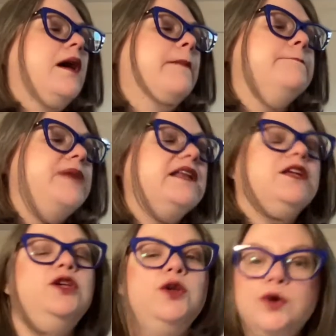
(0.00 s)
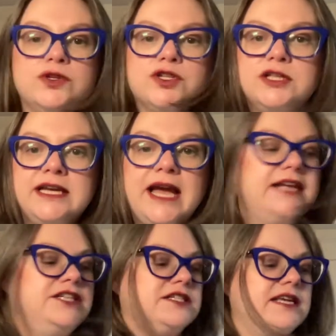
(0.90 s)
But usually I
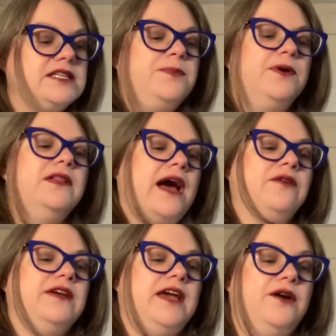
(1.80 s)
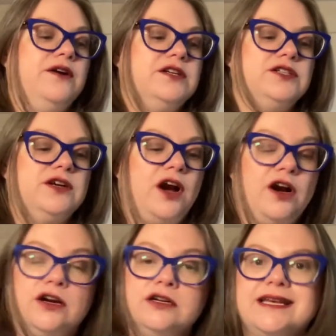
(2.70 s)
just like to pull out the character
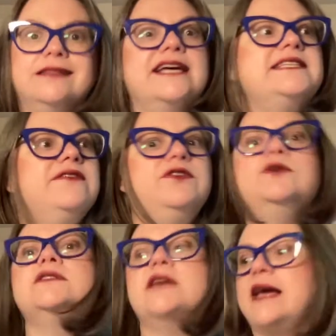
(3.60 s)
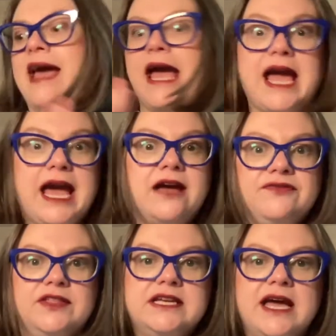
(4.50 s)
cards unless I've used like half
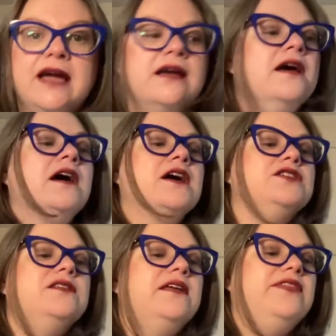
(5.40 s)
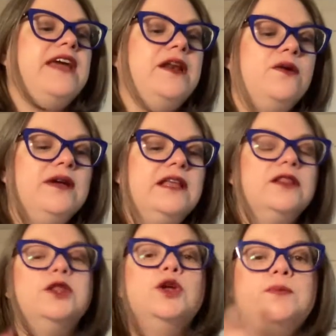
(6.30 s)
the deck so that they don't
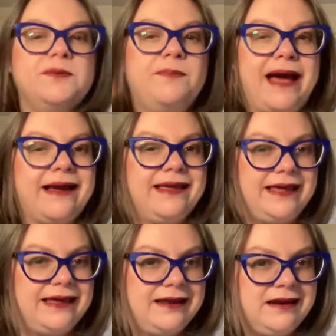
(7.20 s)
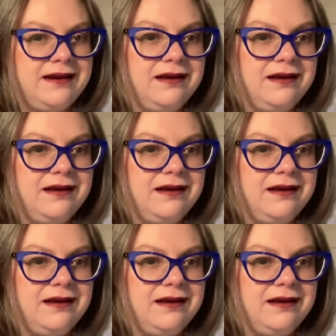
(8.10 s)
get looped back in